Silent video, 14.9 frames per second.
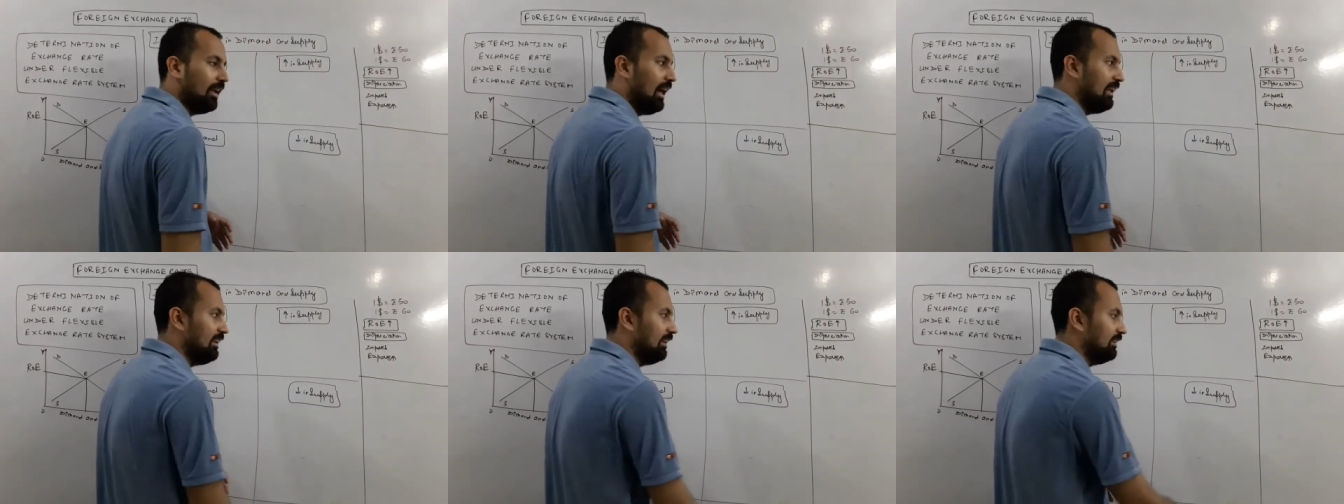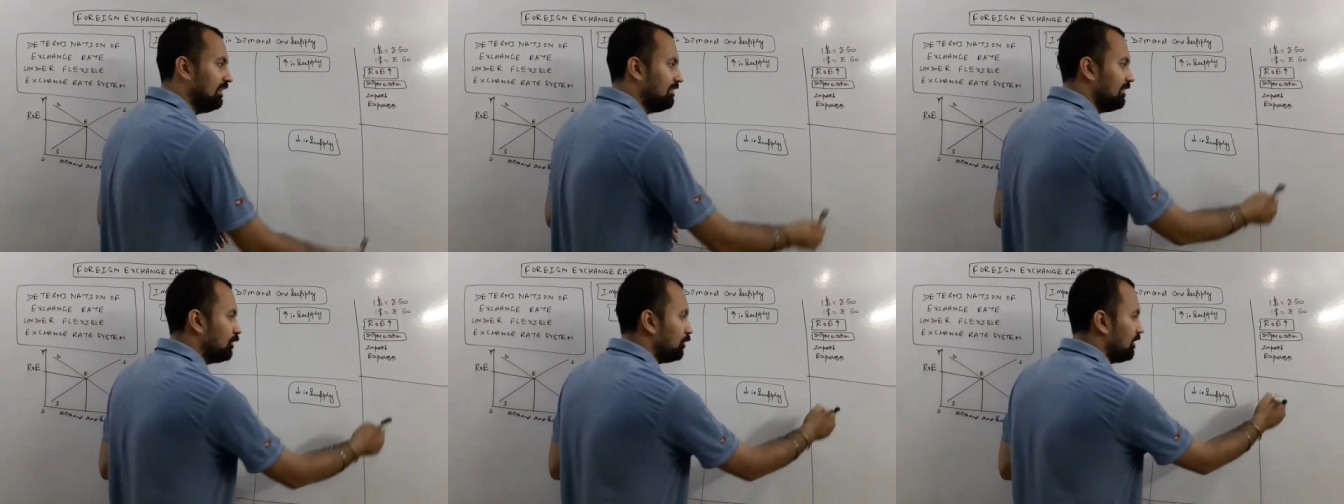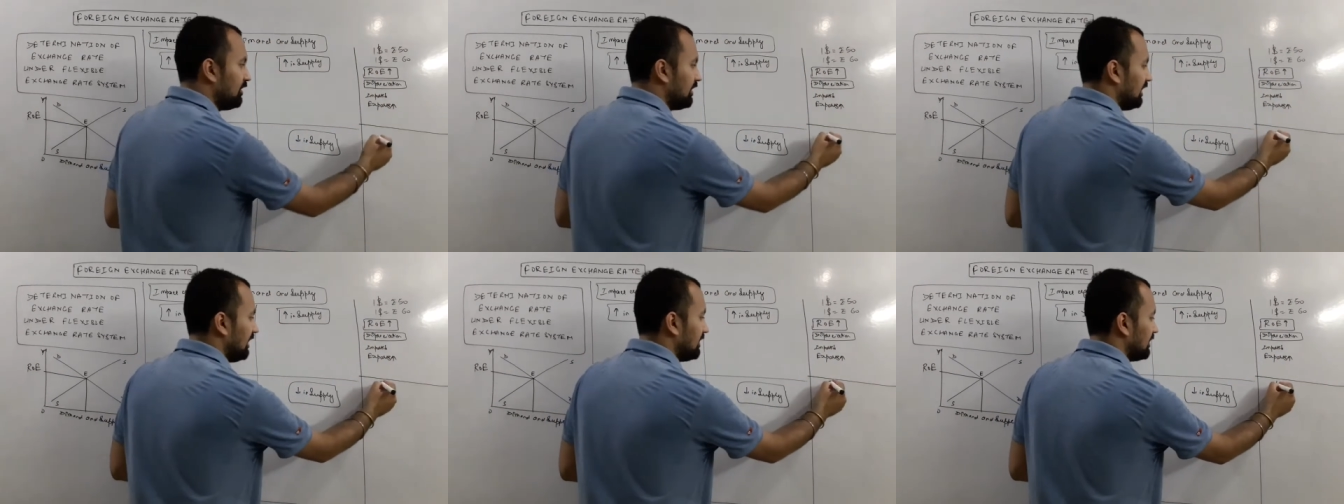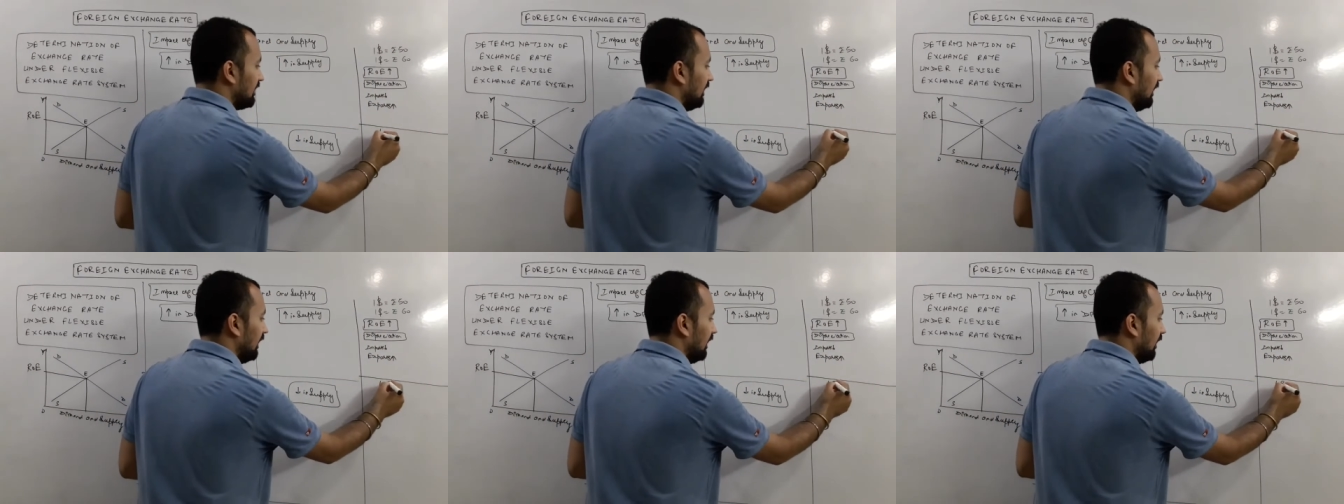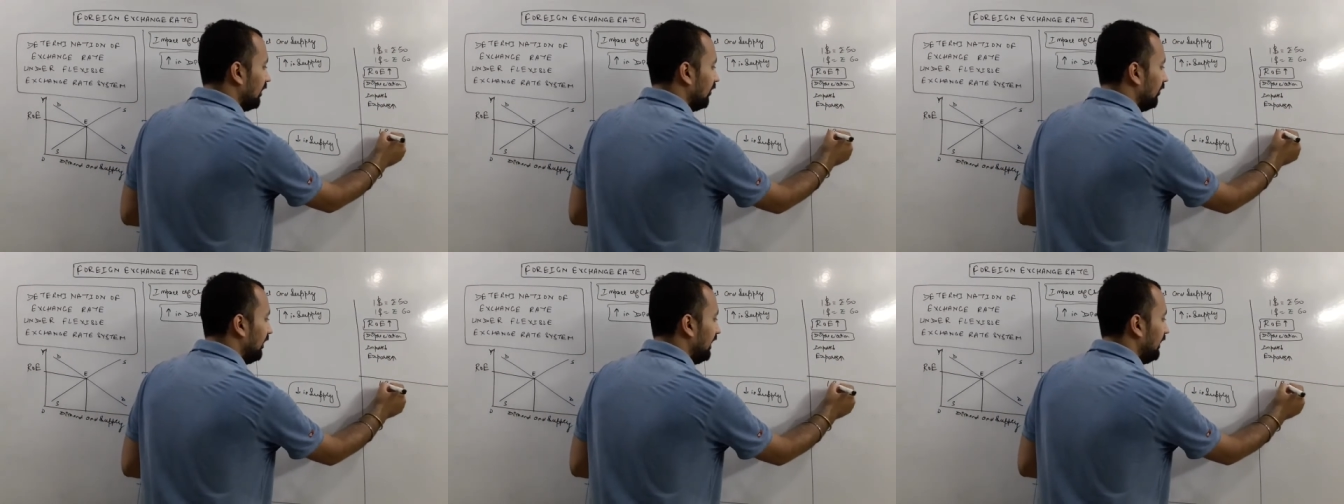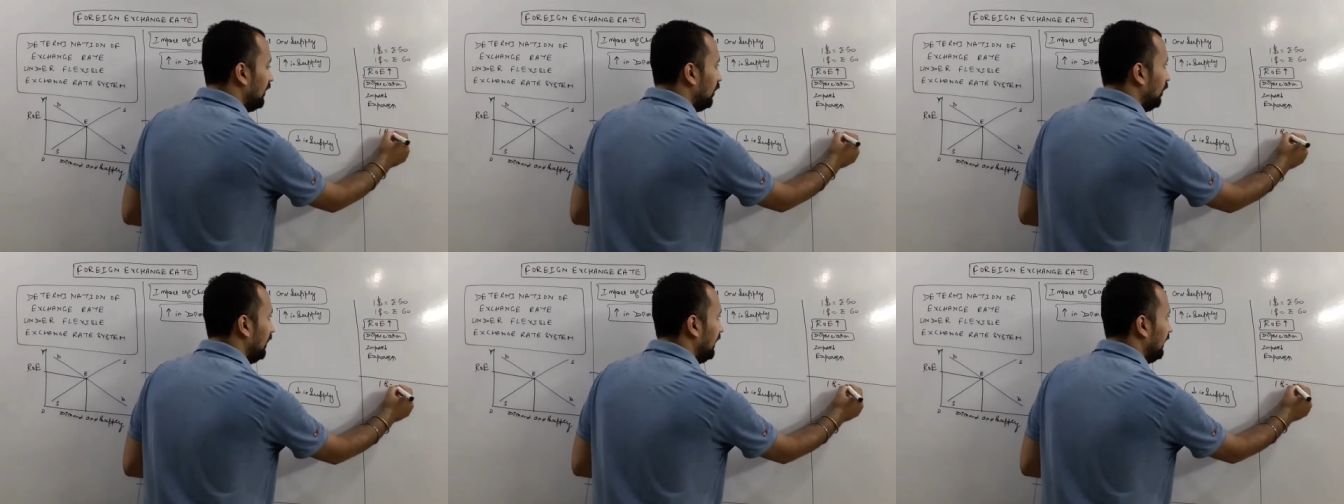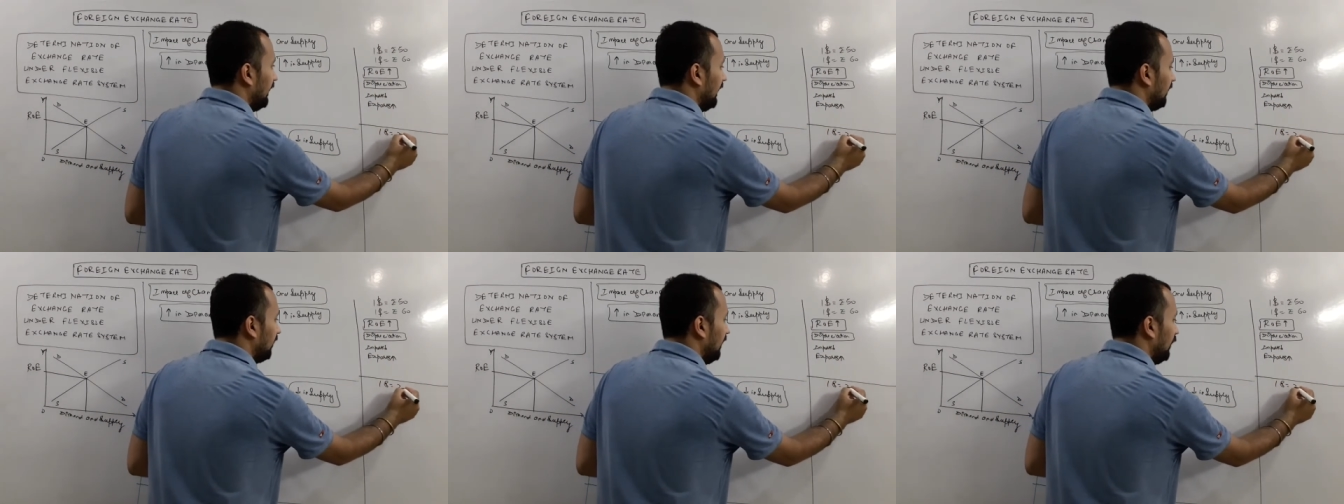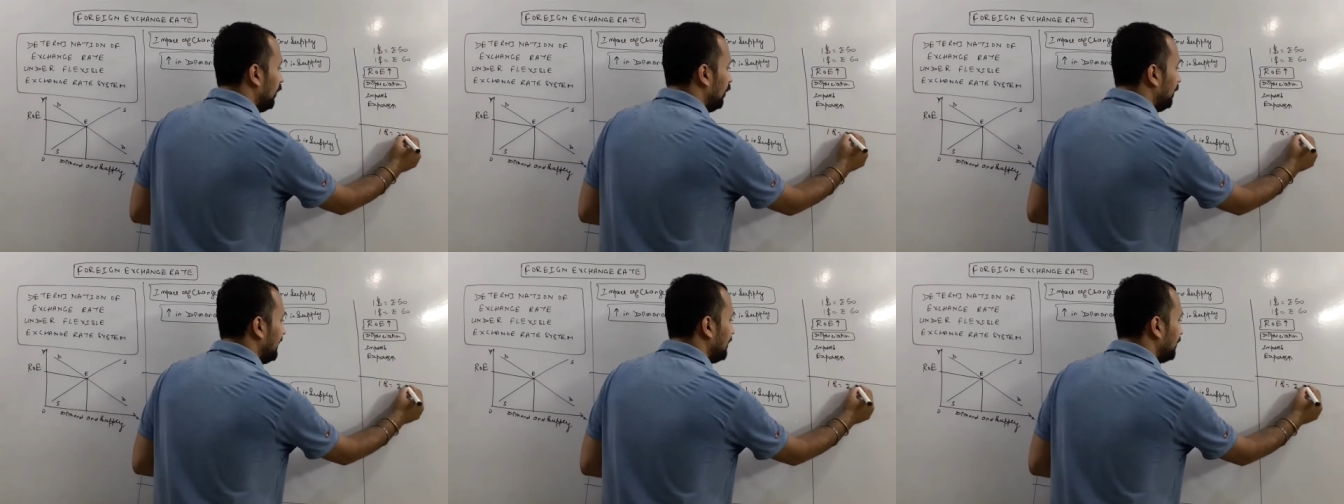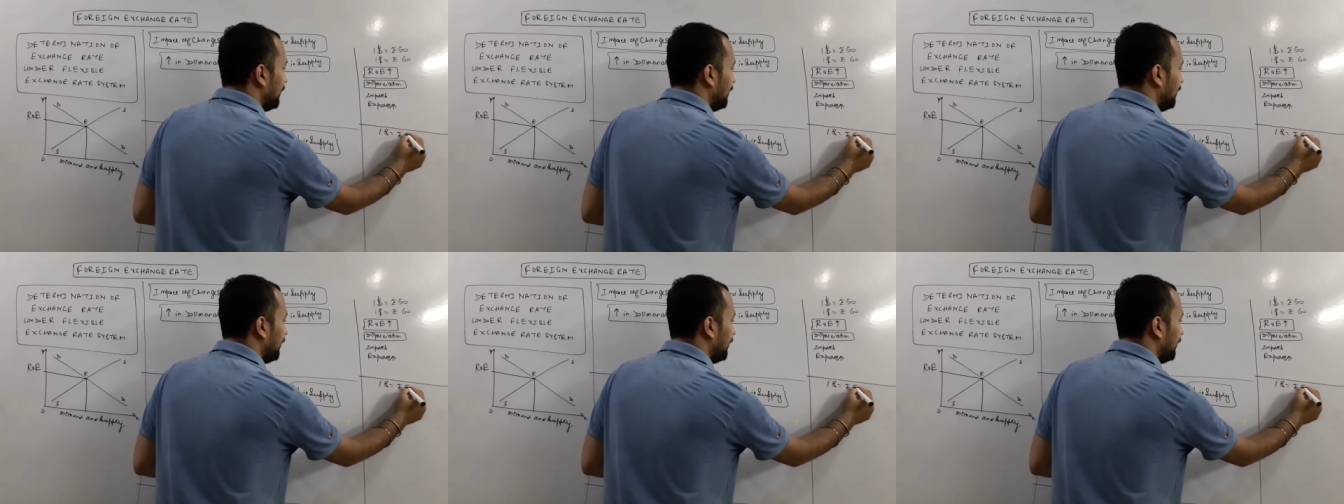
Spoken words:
And the other situation is $1 equal to rupees